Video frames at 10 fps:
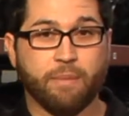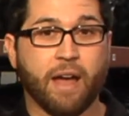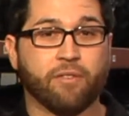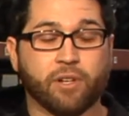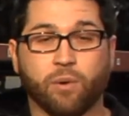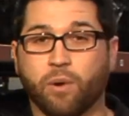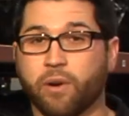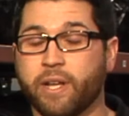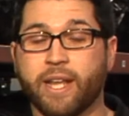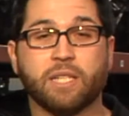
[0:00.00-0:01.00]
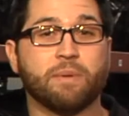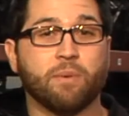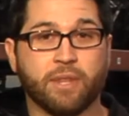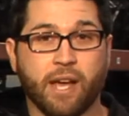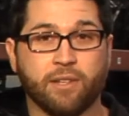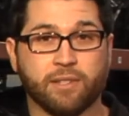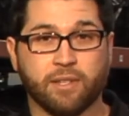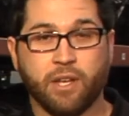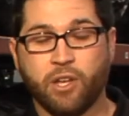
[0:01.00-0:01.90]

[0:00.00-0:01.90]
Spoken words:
Maverick or an XP1000.